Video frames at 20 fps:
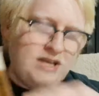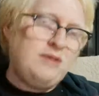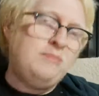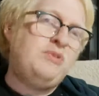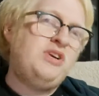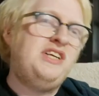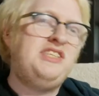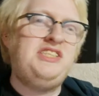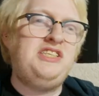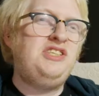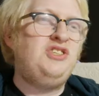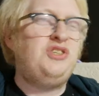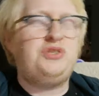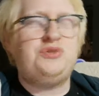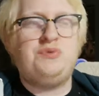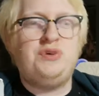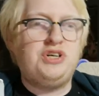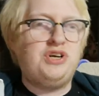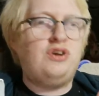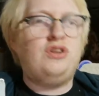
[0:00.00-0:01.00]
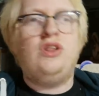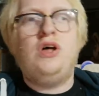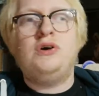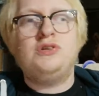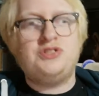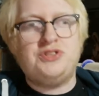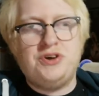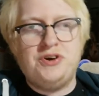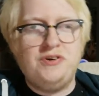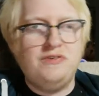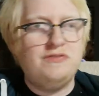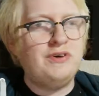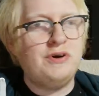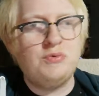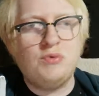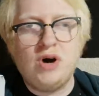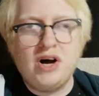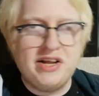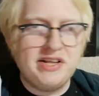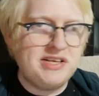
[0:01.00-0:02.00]
But I didn't just want to gloss over
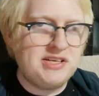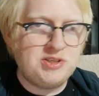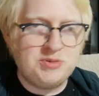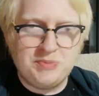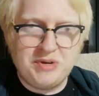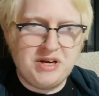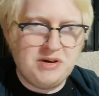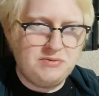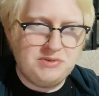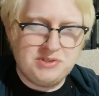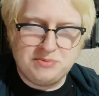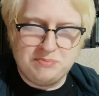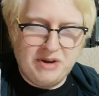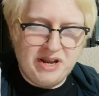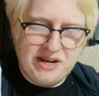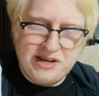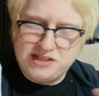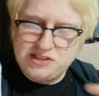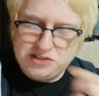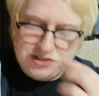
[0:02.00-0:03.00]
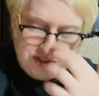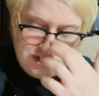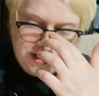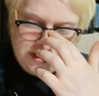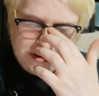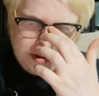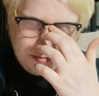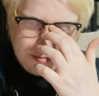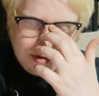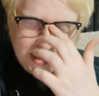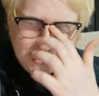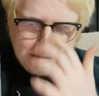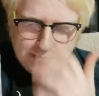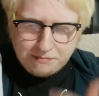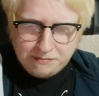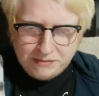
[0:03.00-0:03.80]
why this beer was made. Do you know what I mean?